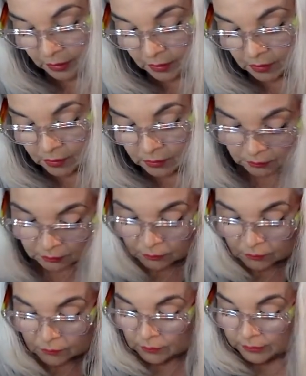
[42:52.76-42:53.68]

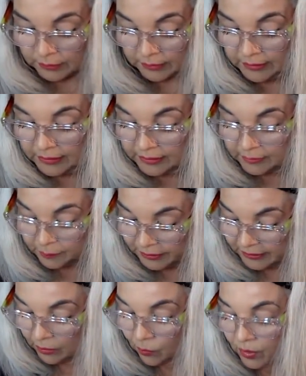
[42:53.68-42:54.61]
it is
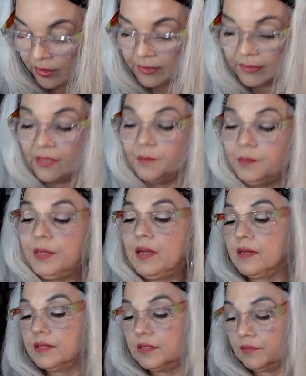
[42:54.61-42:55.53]
missing one, and it's going to be
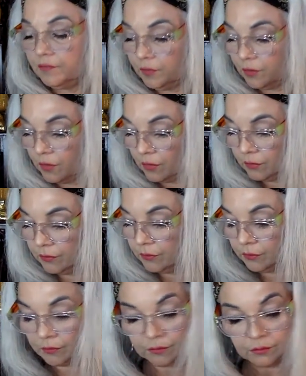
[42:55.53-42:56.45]
kind of difficult.
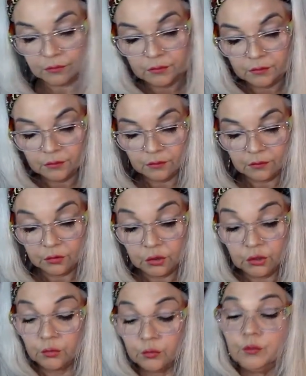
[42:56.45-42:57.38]

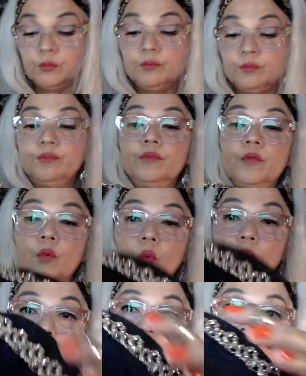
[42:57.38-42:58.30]
Two,
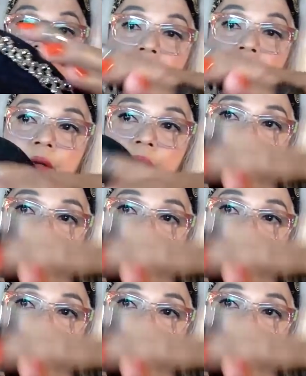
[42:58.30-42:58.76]
one here